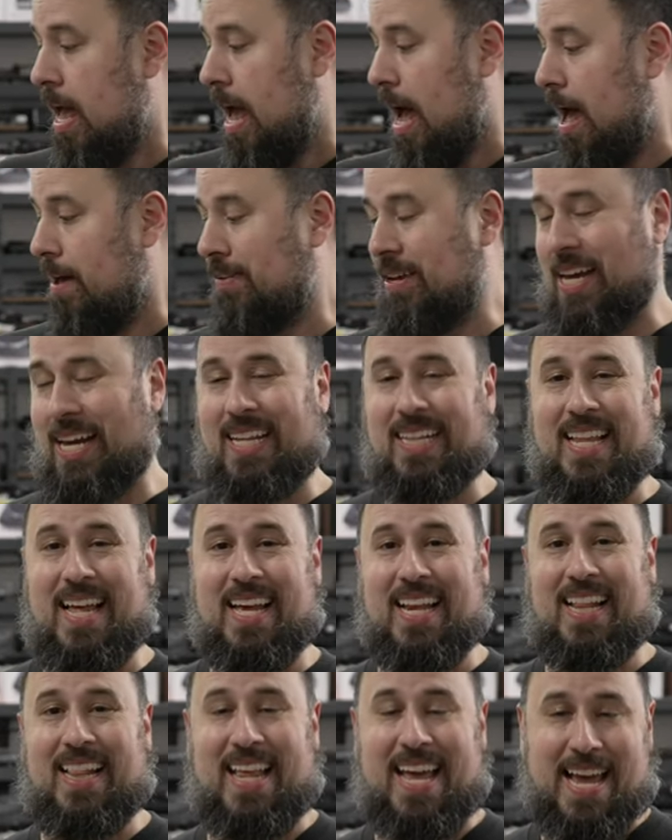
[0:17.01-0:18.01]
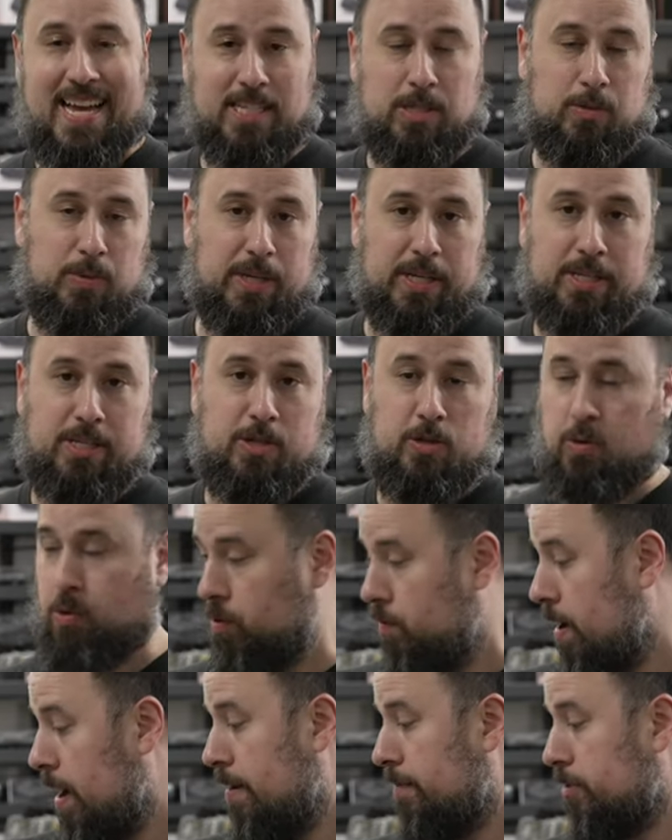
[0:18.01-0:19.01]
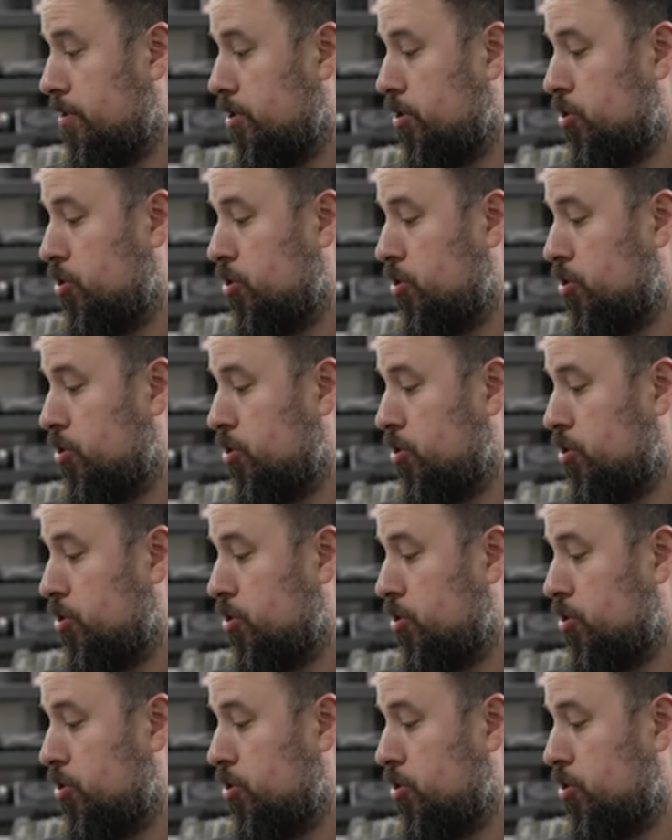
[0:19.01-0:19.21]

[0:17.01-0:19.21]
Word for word: I've got a lot of last week's new arrivals